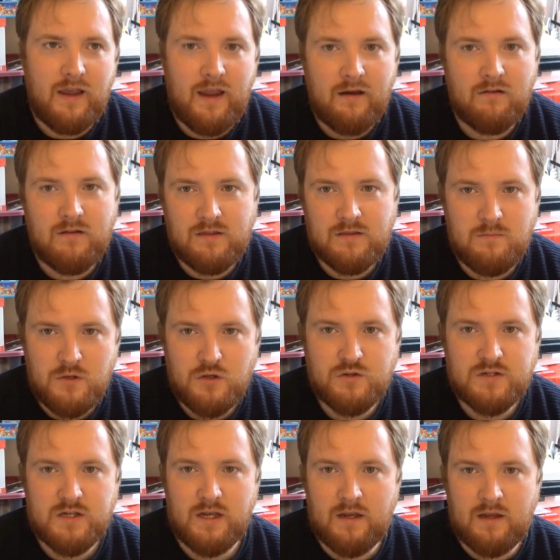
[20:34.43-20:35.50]
hearing the
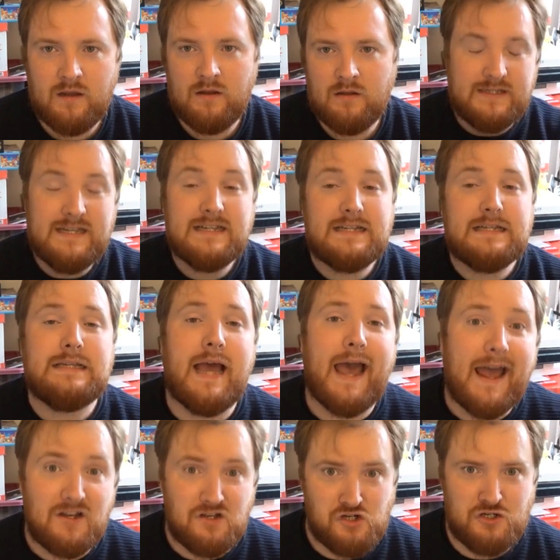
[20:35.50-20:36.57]
music
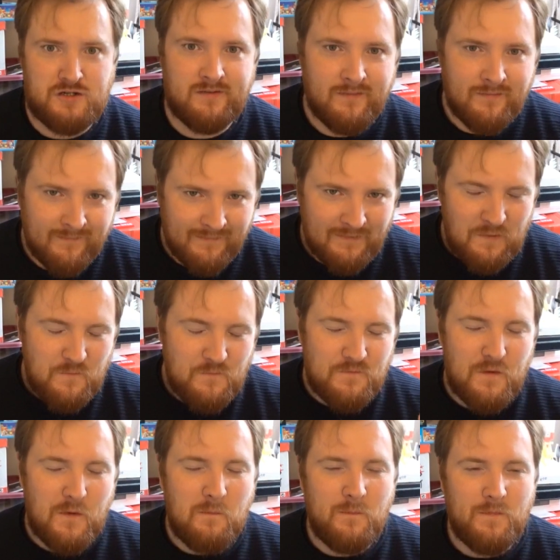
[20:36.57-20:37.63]
disattached
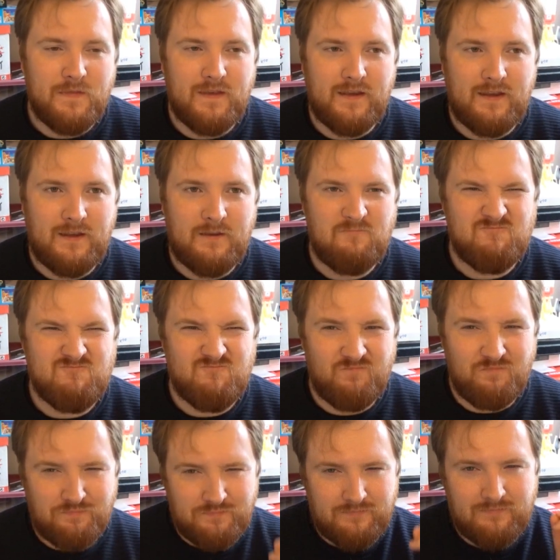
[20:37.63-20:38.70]
from the
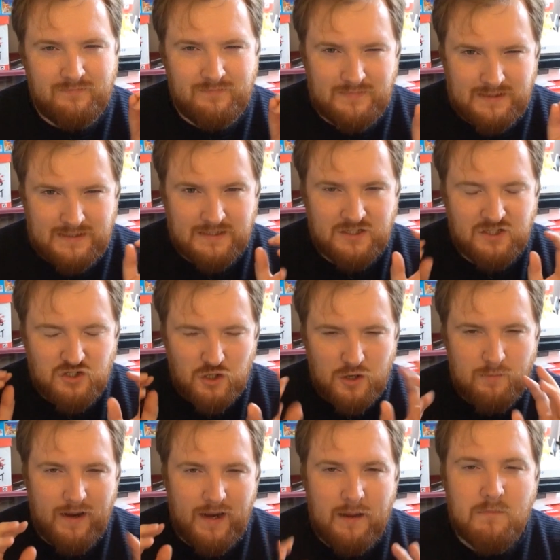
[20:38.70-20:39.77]

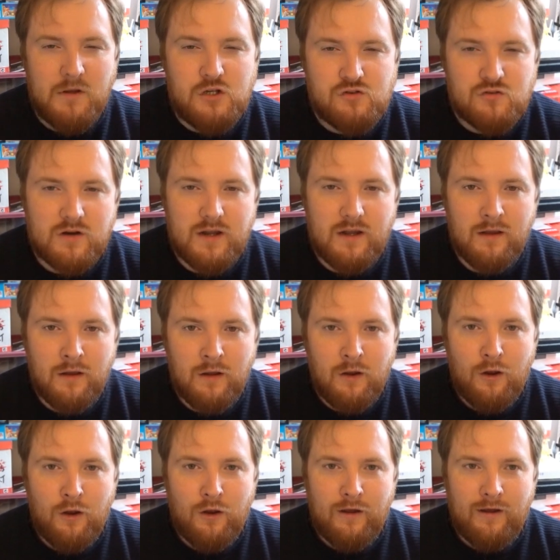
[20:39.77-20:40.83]
disturbing imagery
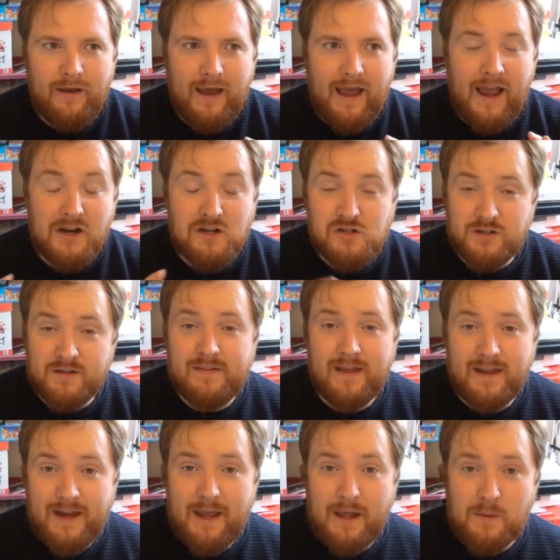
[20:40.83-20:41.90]
actually
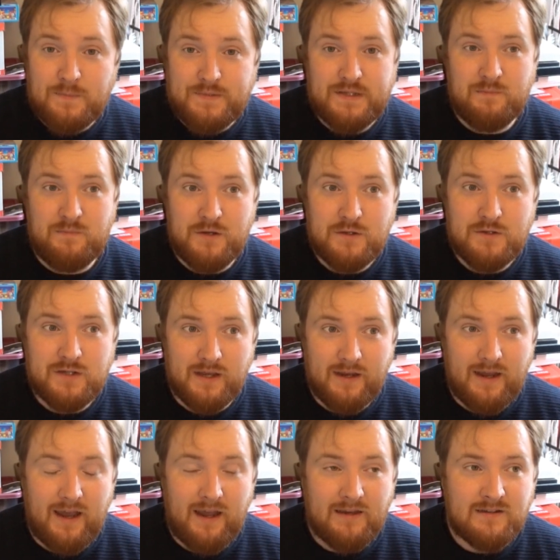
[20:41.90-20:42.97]
then helps the
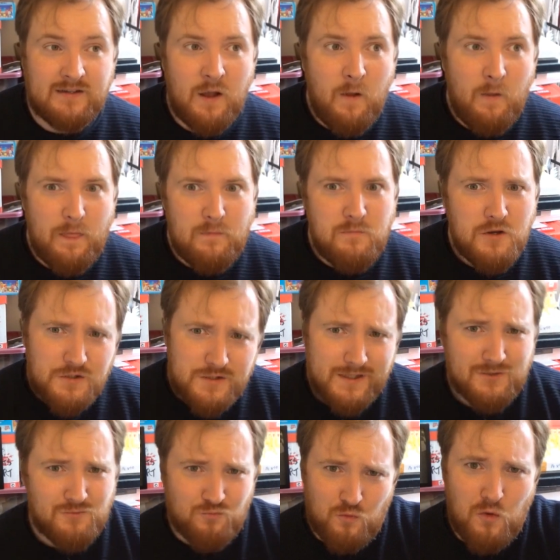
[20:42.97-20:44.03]
music, and the
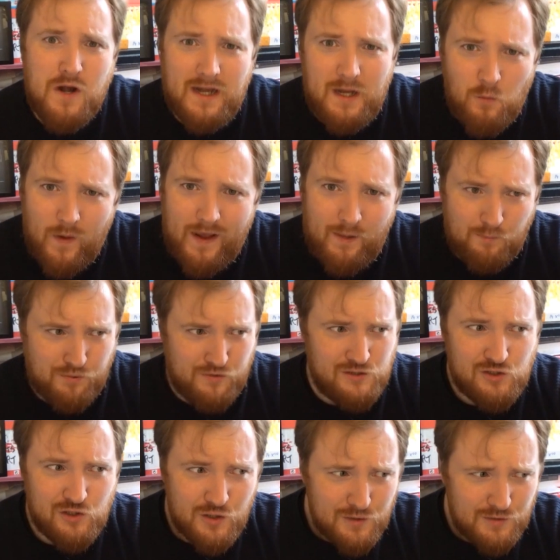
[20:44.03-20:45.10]
music is really well
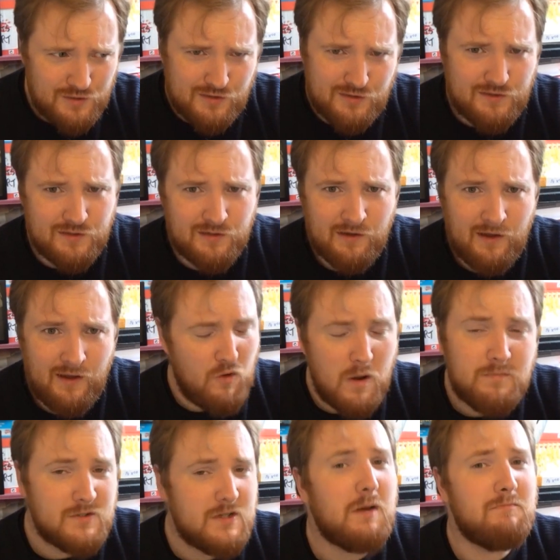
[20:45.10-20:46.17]
produced.
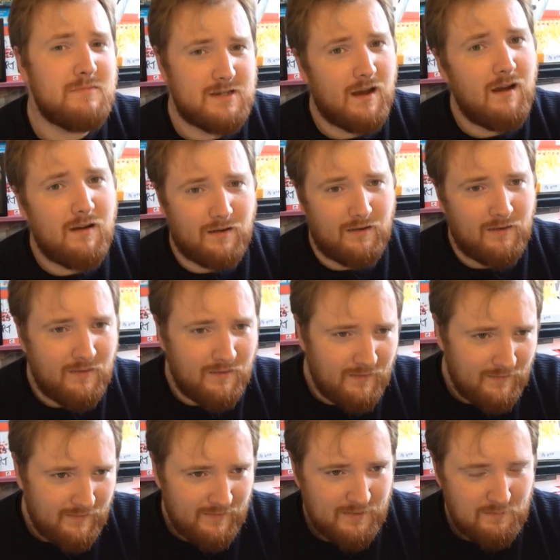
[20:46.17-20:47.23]
Rum Tum Tugger,
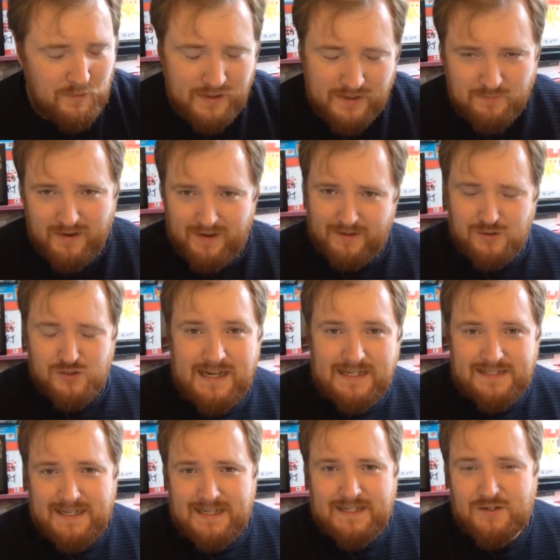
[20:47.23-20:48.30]
played by
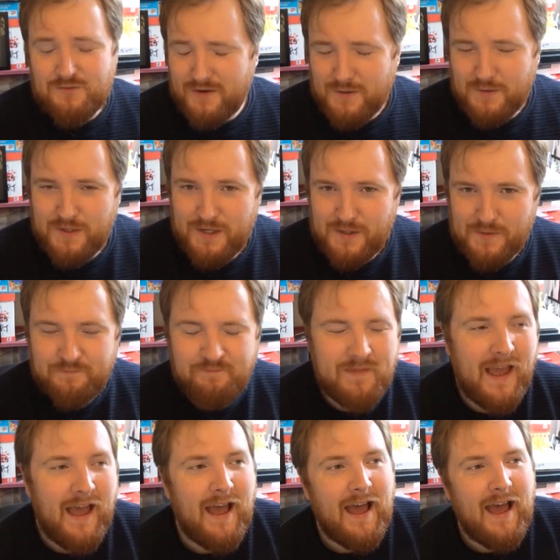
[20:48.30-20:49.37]
Jason Derulo.